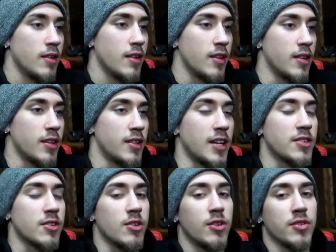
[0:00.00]
And like
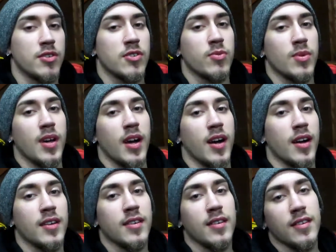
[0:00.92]
that's the closest we
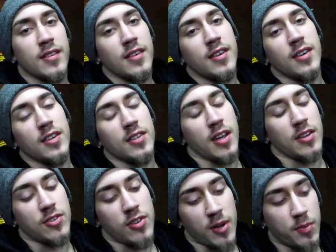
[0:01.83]
got, because
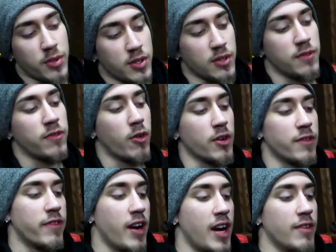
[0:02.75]
I tried putting the
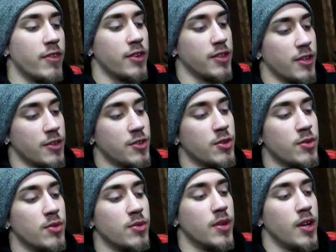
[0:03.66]
45 on there
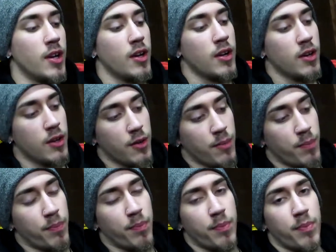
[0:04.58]
too,
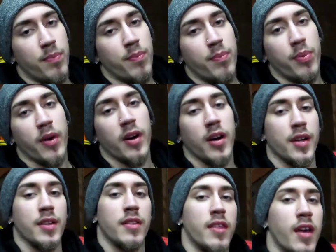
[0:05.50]

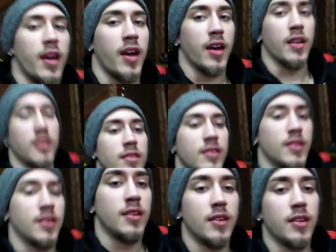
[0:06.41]
but
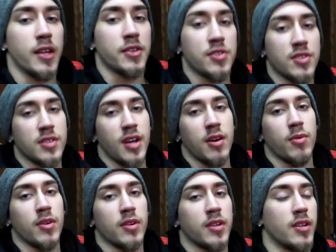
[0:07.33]
that's just not
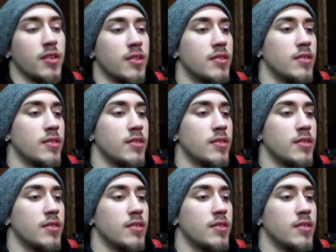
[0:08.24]
working.